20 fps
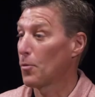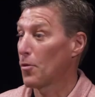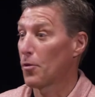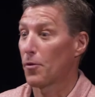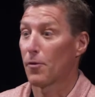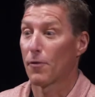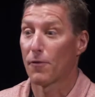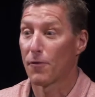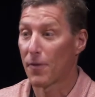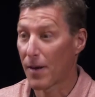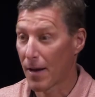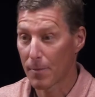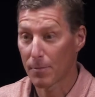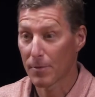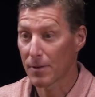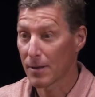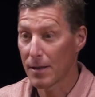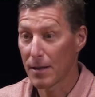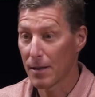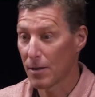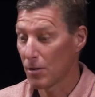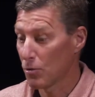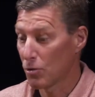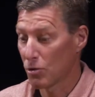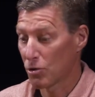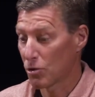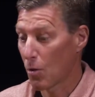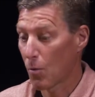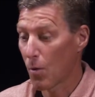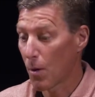with your family. You
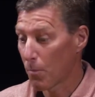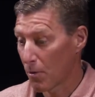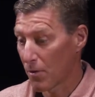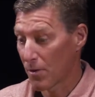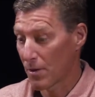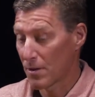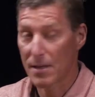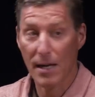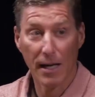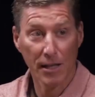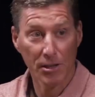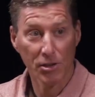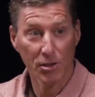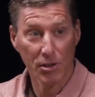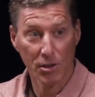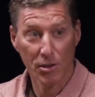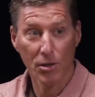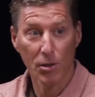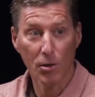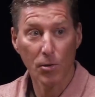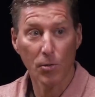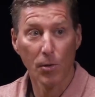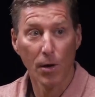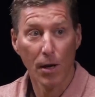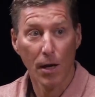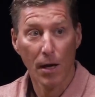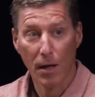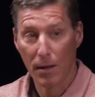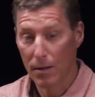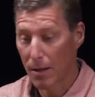show up with intention too.
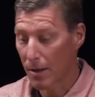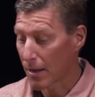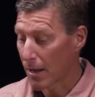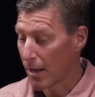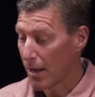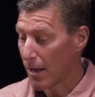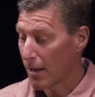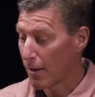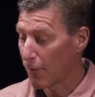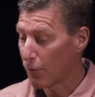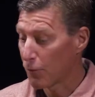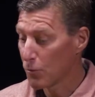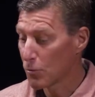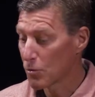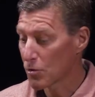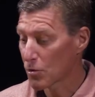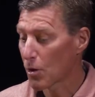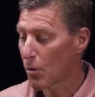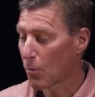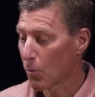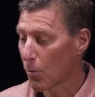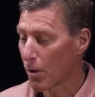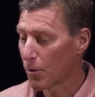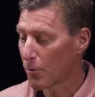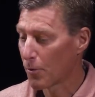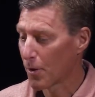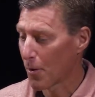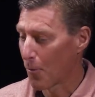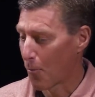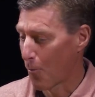Like if you start
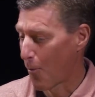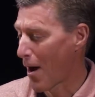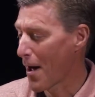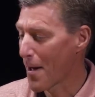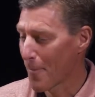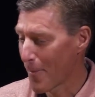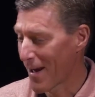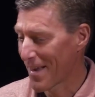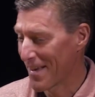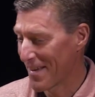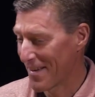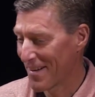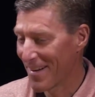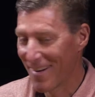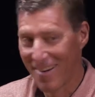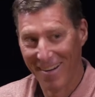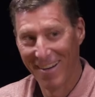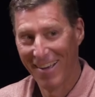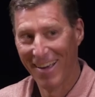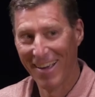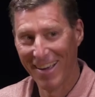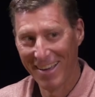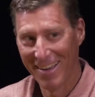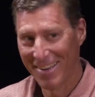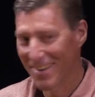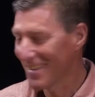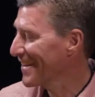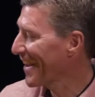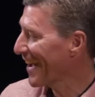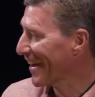wondering, why am I here?
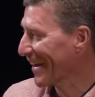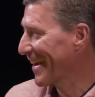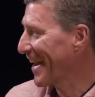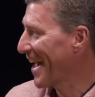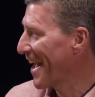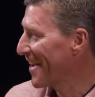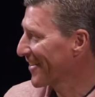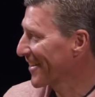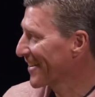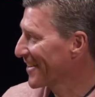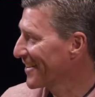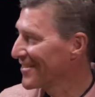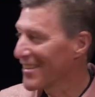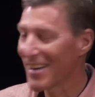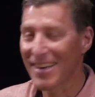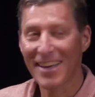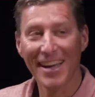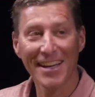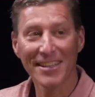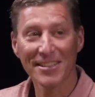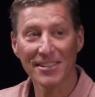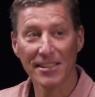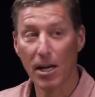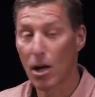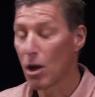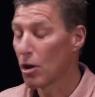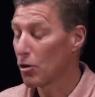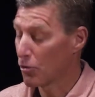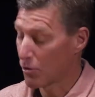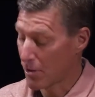You're not going to have a good vacation.
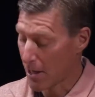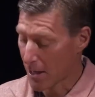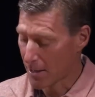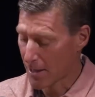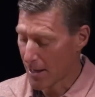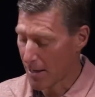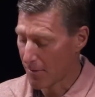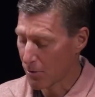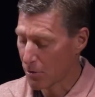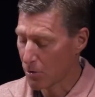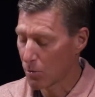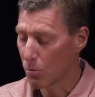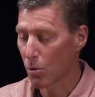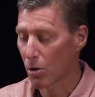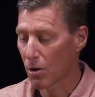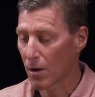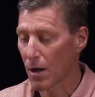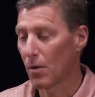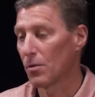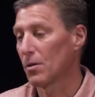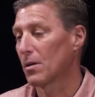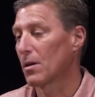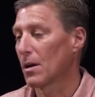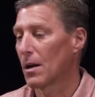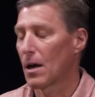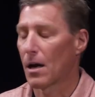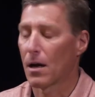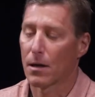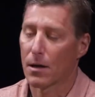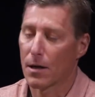You're not going to have a good workout. You're
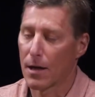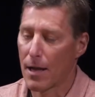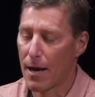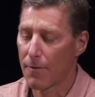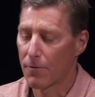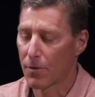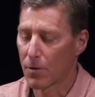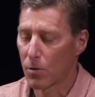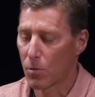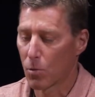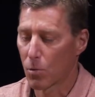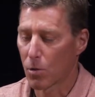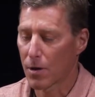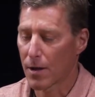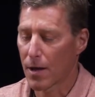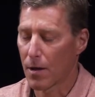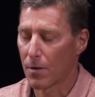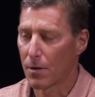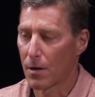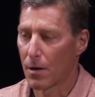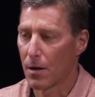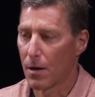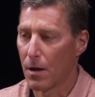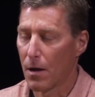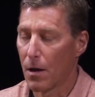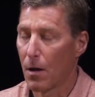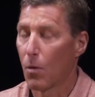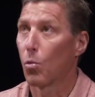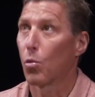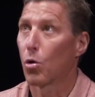not going to have a good work
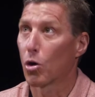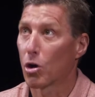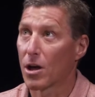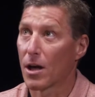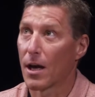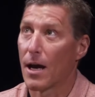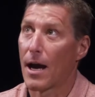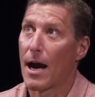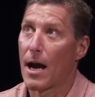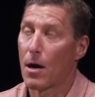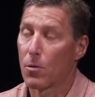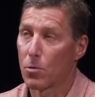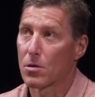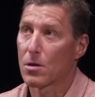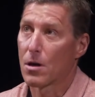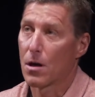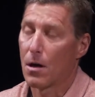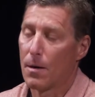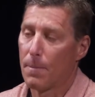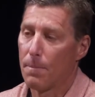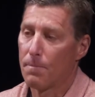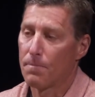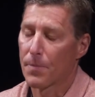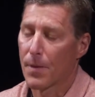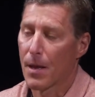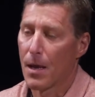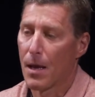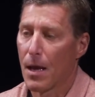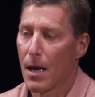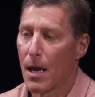outcome.
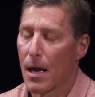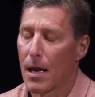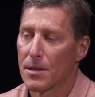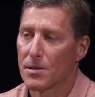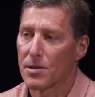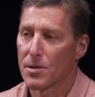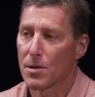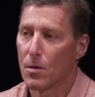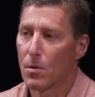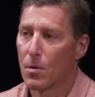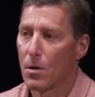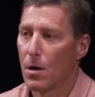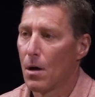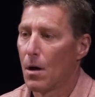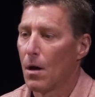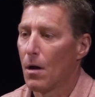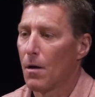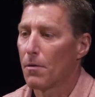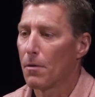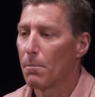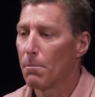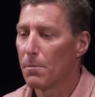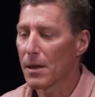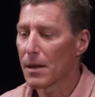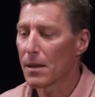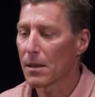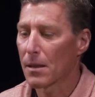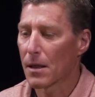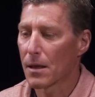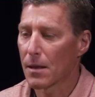And so the
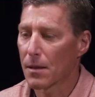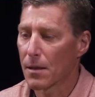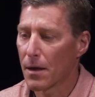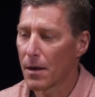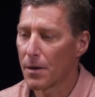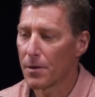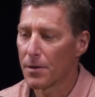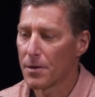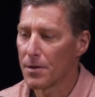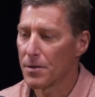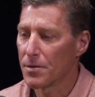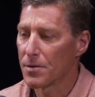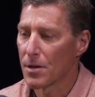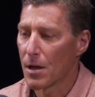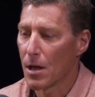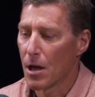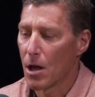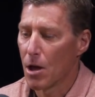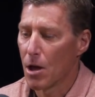big thing there is